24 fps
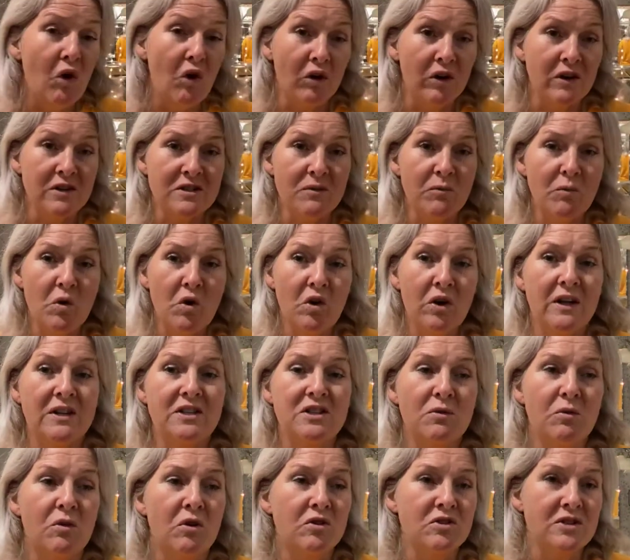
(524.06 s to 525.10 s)
because I'm walking
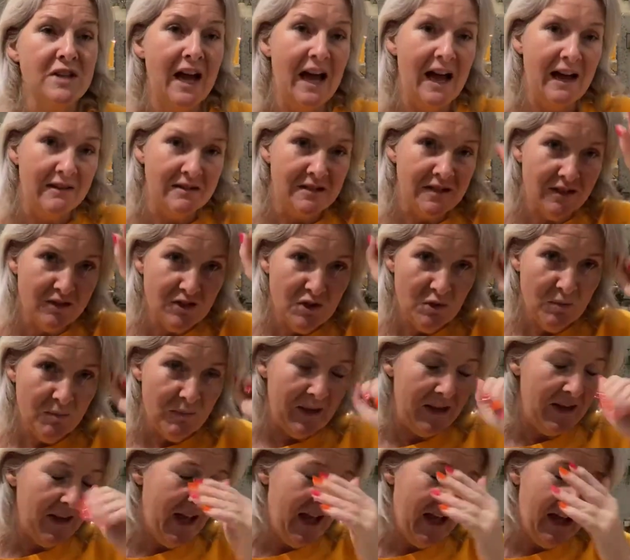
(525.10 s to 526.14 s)
towards the house, I'll do a bit
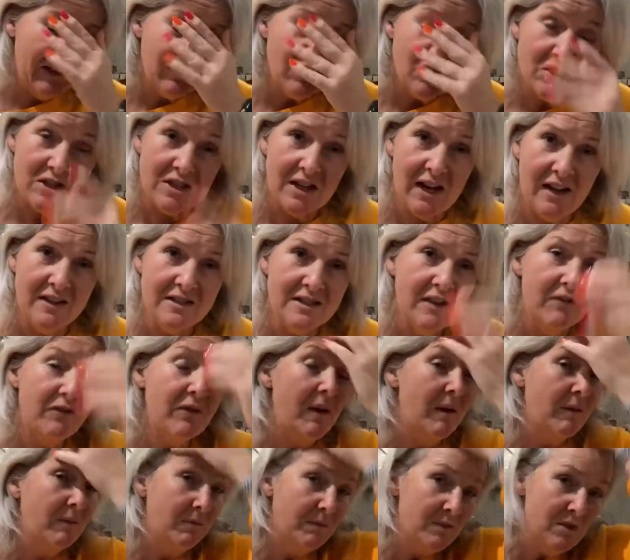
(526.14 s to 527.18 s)
of that. I'll just like, as if
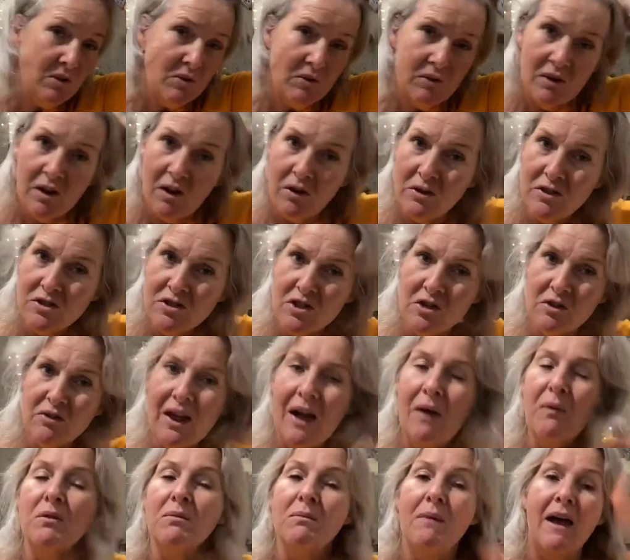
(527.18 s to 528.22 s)
I'm going to do that
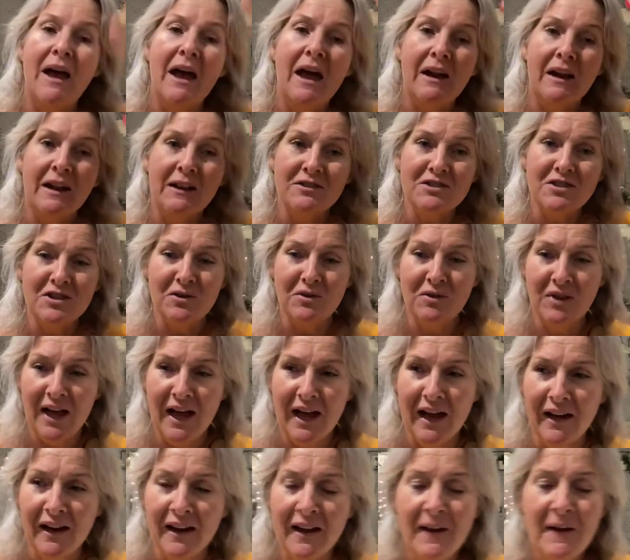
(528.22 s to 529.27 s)
with my hair, and I'll do
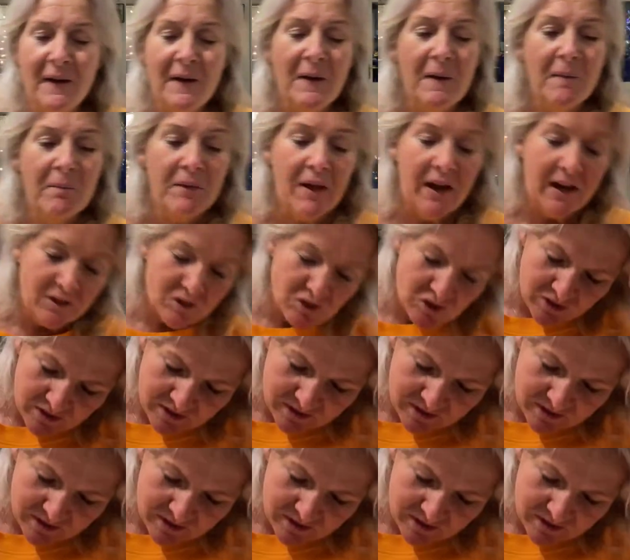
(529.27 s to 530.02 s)
that. And I'll just